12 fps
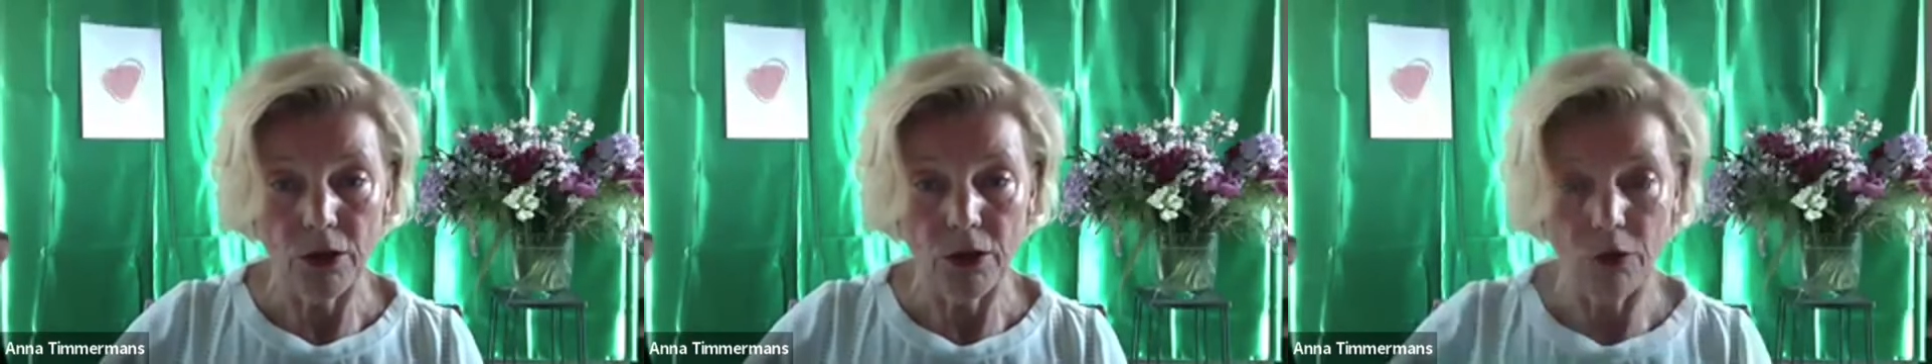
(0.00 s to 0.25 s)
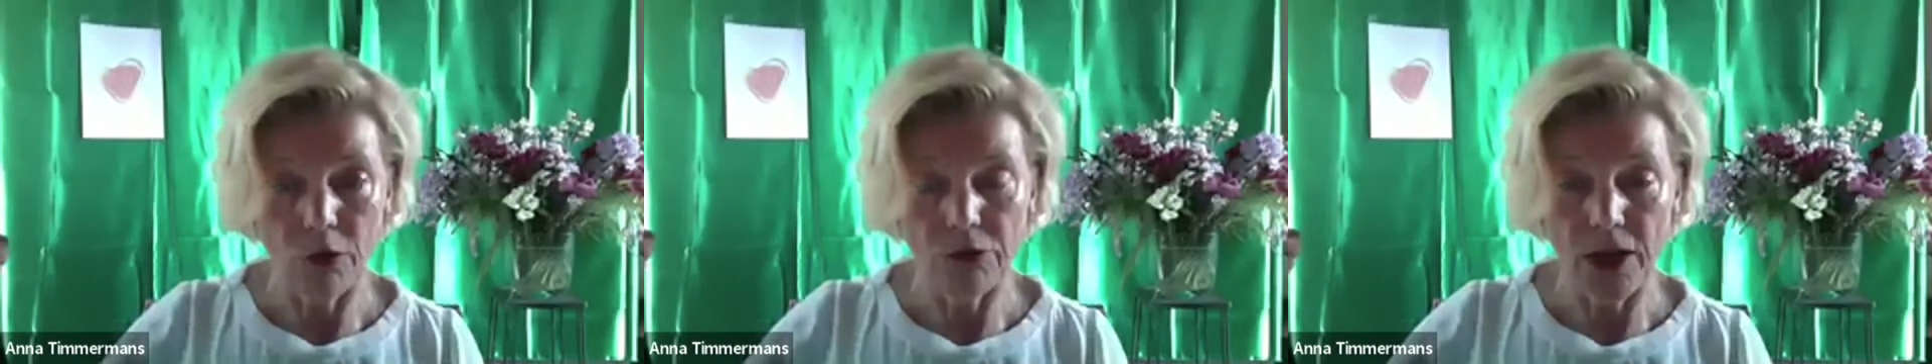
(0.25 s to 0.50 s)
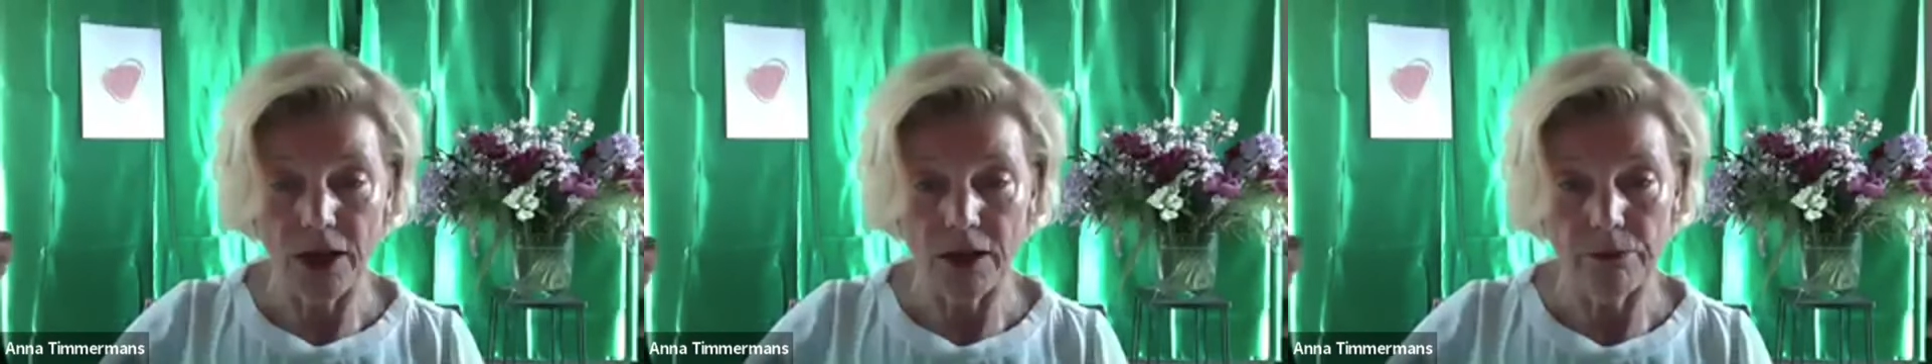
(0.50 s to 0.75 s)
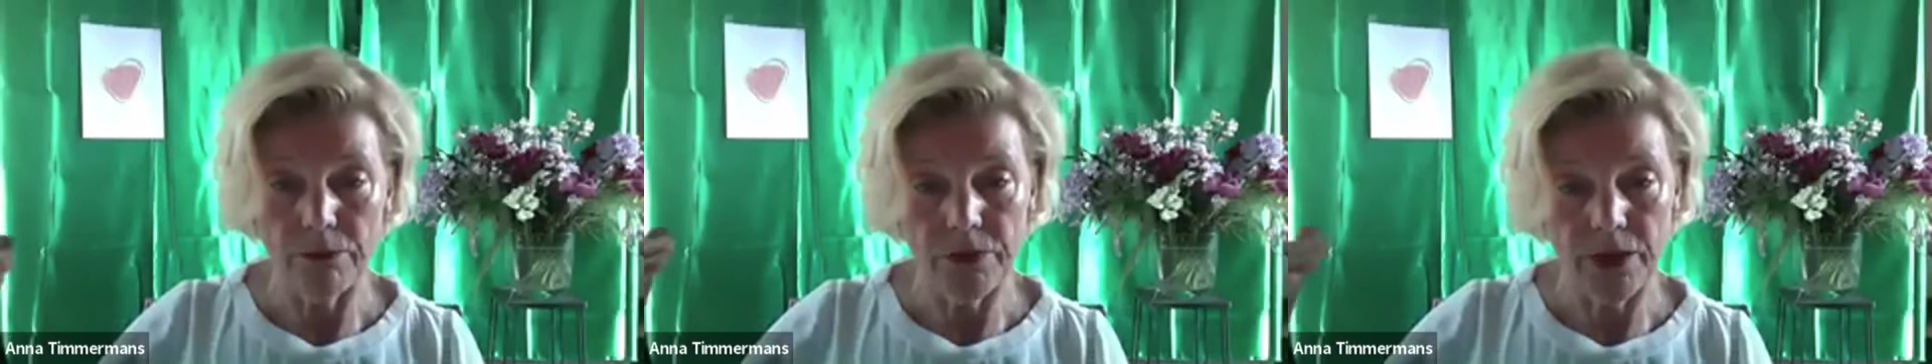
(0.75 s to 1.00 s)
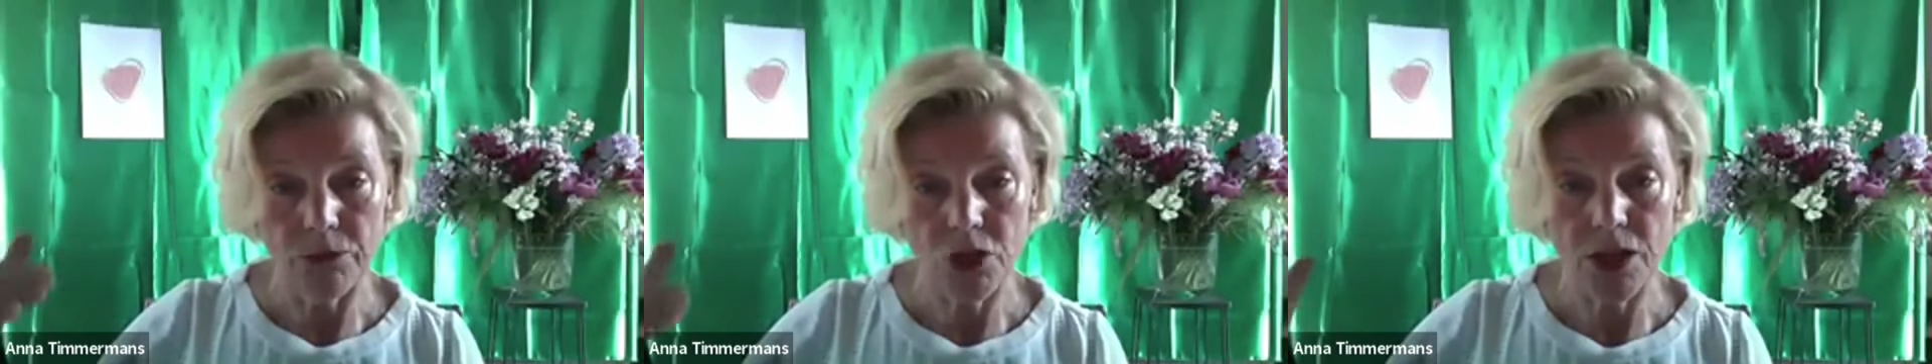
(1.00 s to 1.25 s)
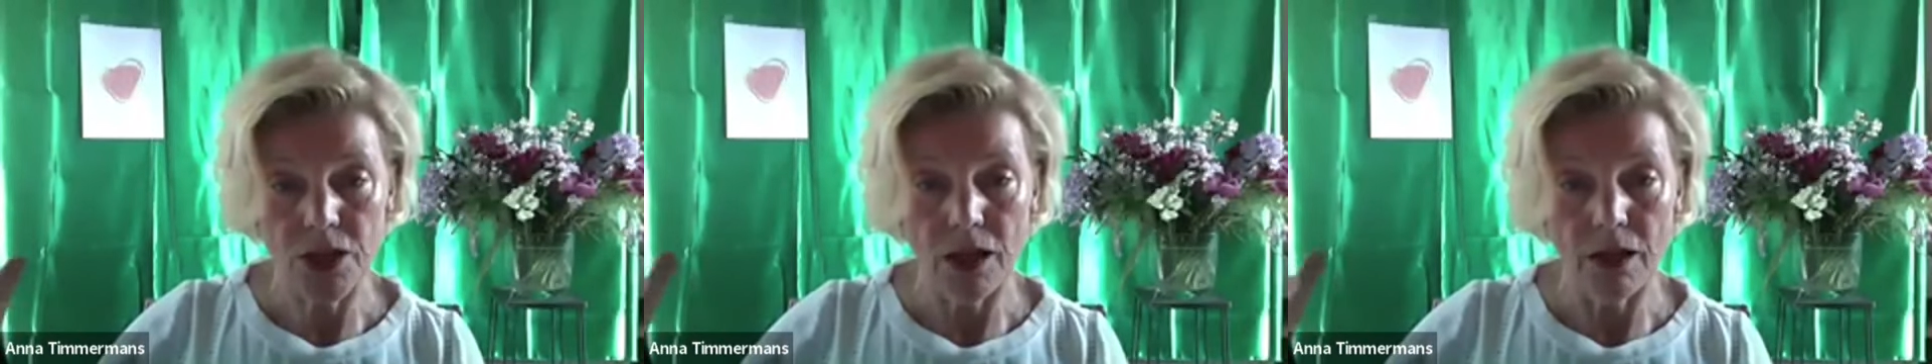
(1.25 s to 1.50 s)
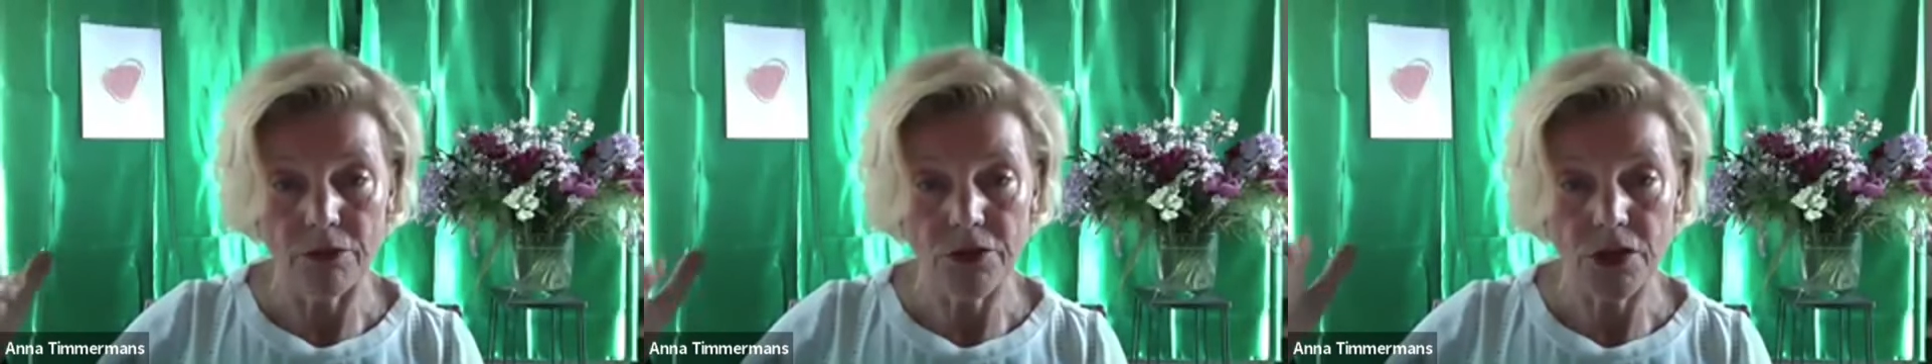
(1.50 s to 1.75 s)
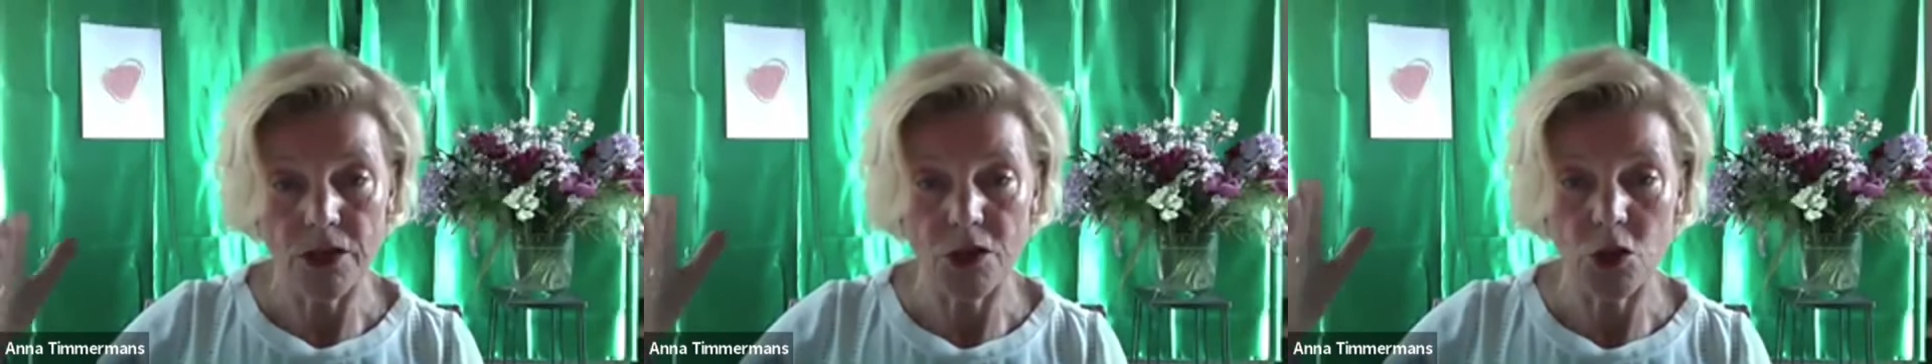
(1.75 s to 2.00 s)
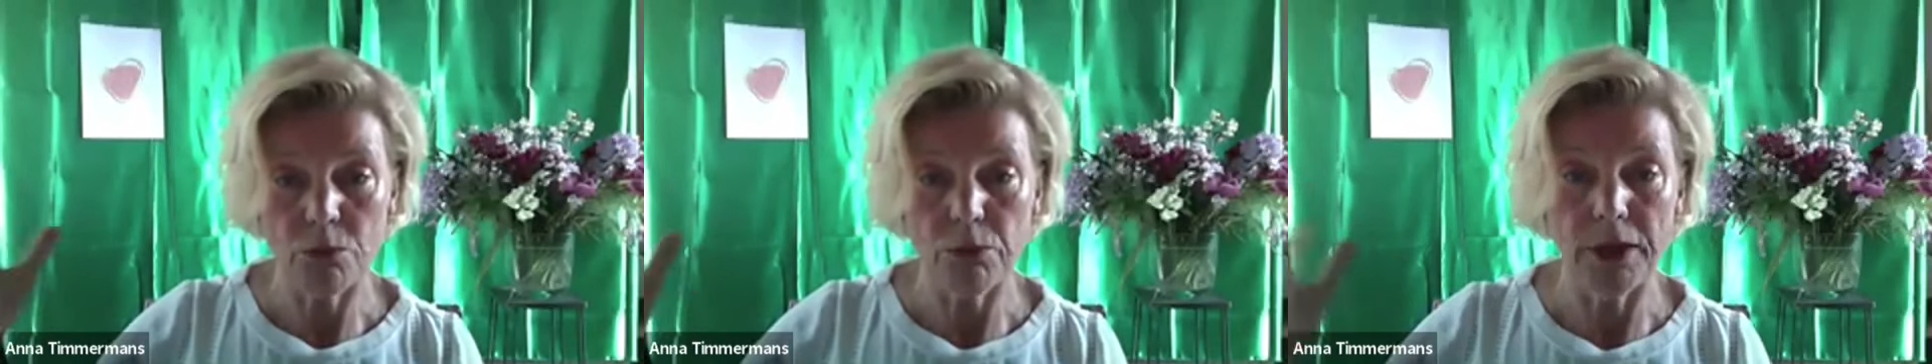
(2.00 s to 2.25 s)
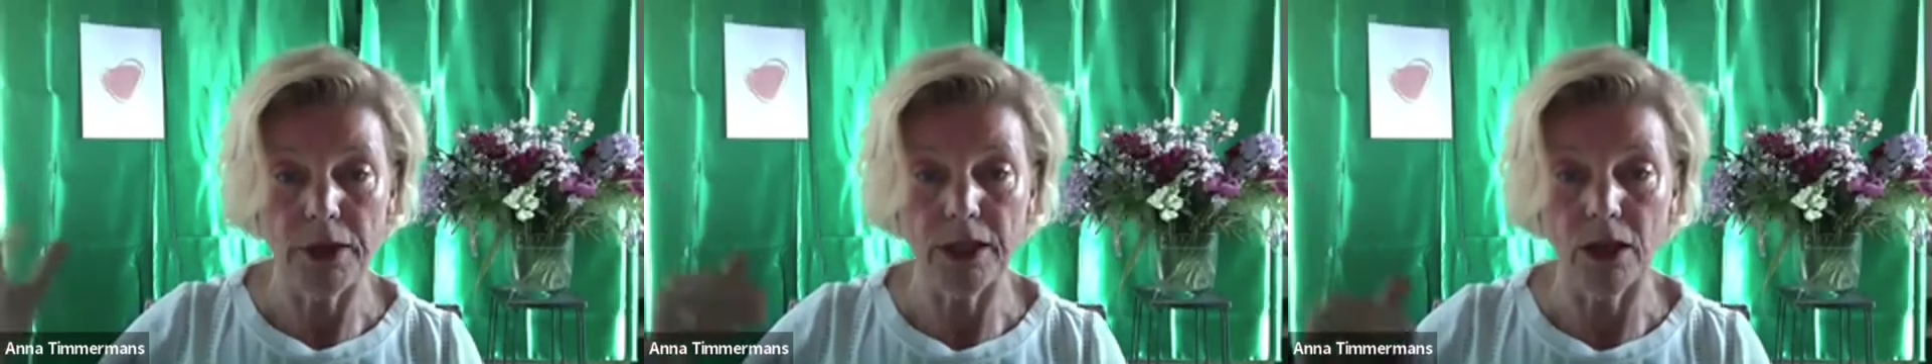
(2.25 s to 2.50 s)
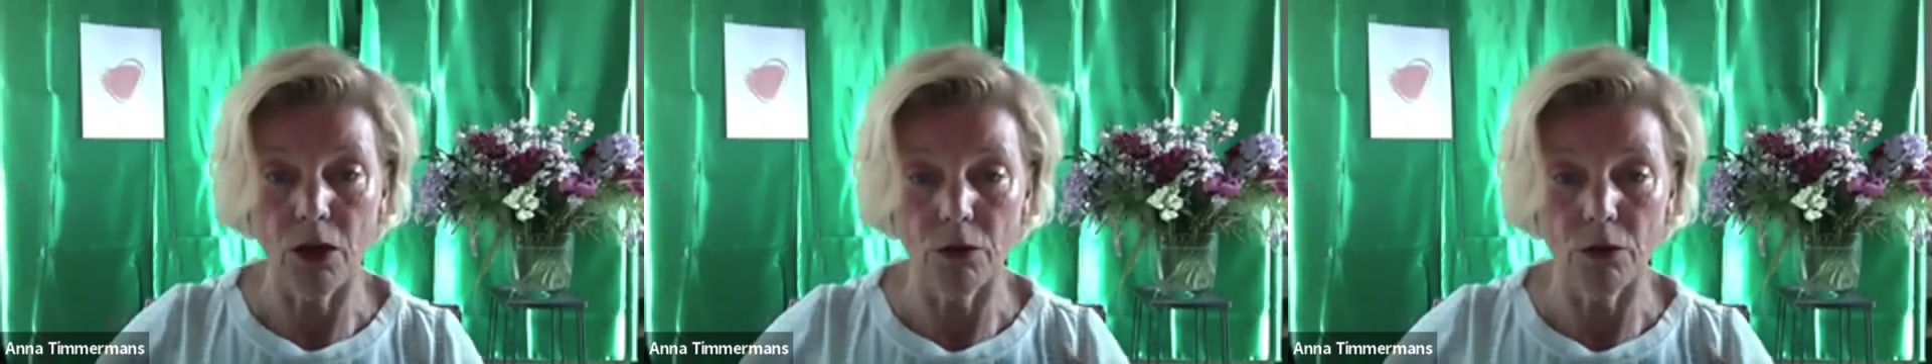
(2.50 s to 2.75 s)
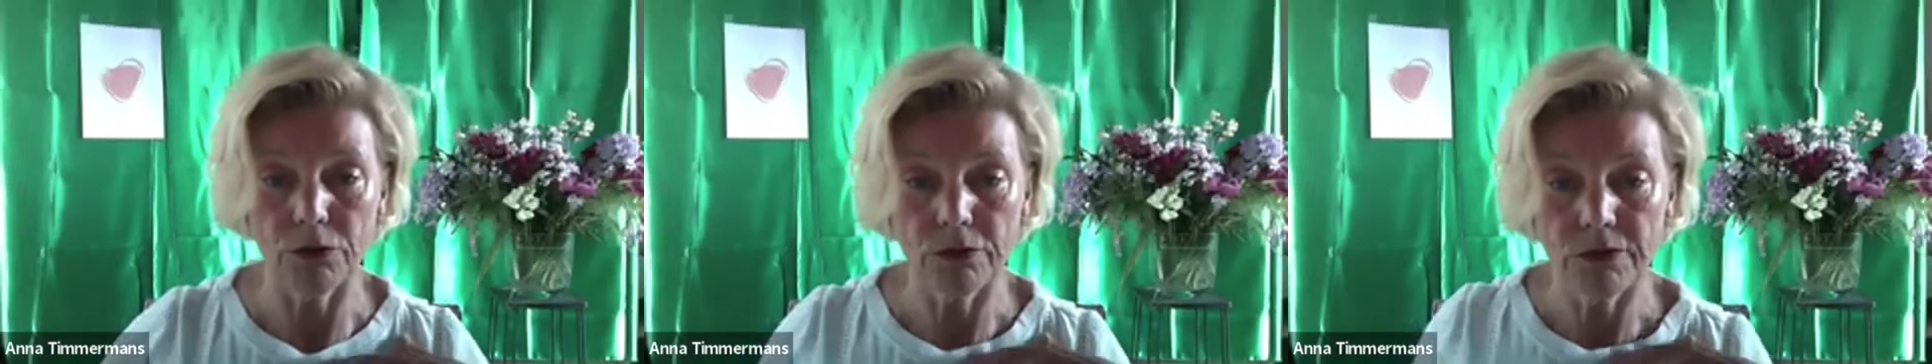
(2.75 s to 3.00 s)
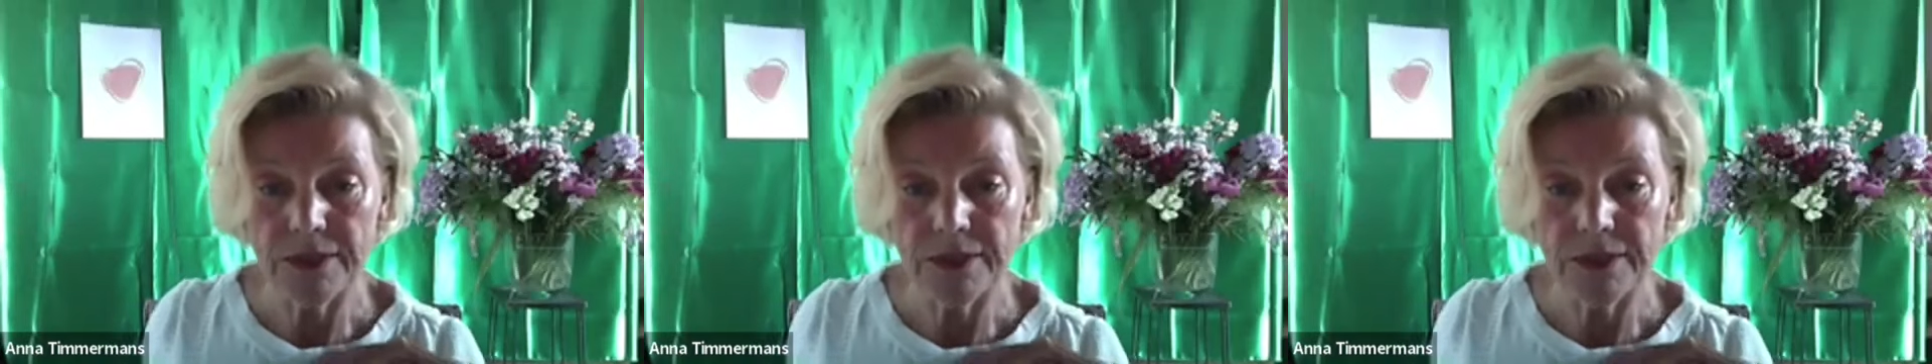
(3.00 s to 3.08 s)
of their themselves is split off.